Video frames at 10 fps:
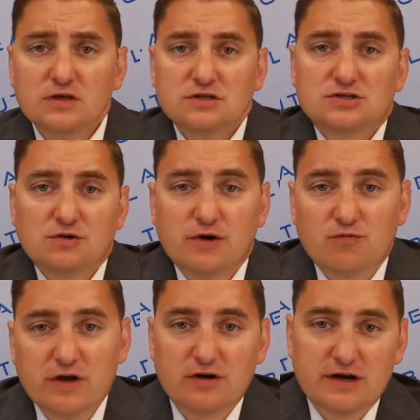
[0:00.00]
So, a
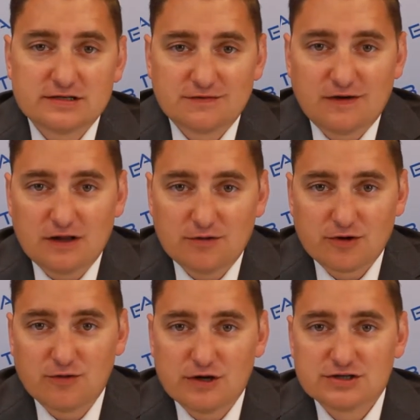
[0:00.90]
reader asked the following
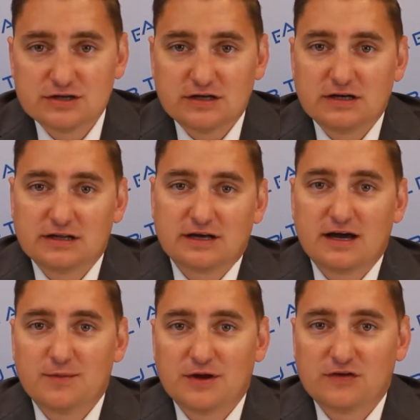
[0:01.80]
question in the
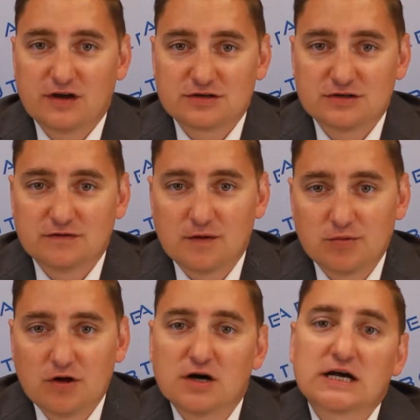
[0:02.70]
comment section of our
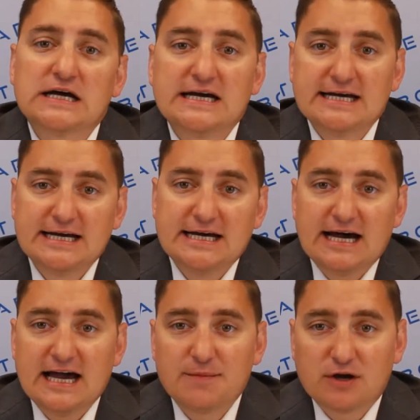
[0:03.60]
blog
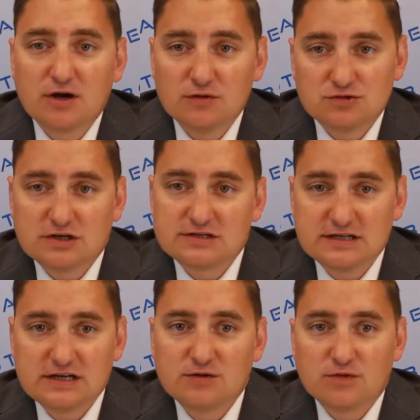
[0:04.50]
I'm a co
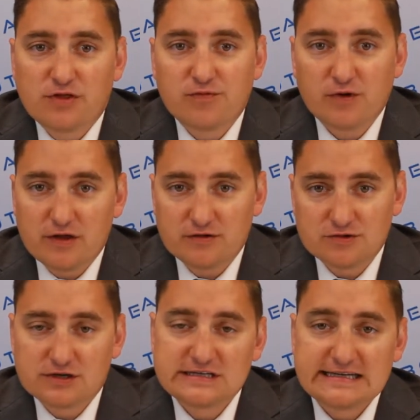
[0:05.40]
trustee with three other
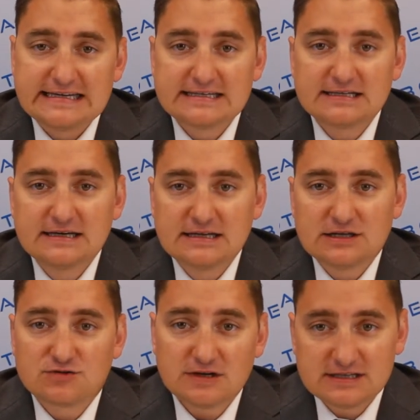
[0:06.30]
trustees. The
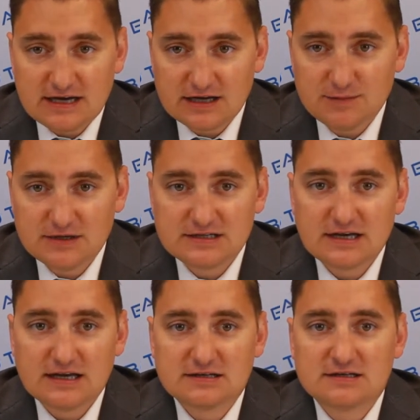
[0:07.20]
trust document
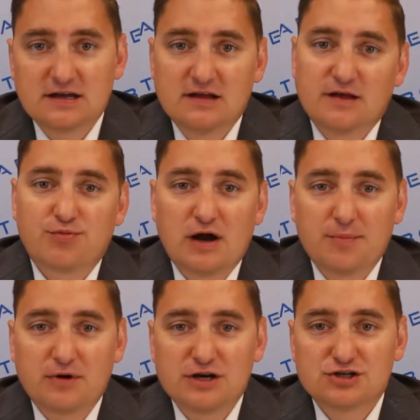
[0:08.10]
states that
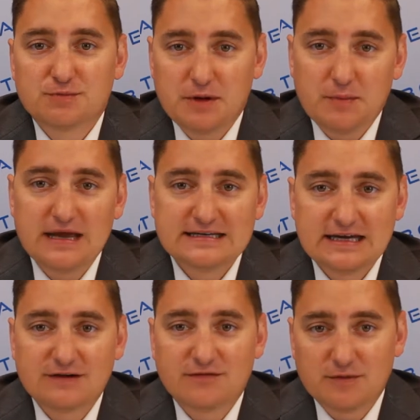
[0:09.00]
property should be
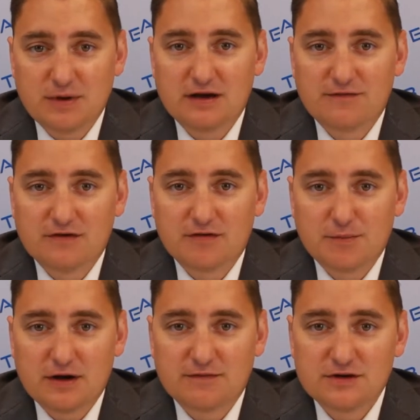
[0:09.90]
maintained for the benefit of the
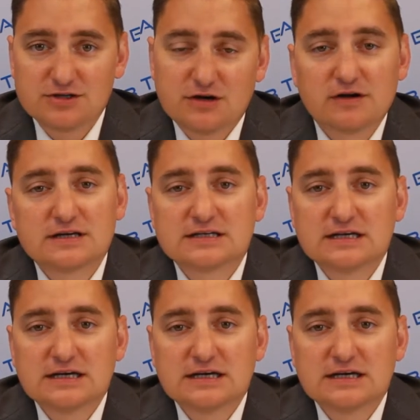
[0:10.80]
beneficiaries.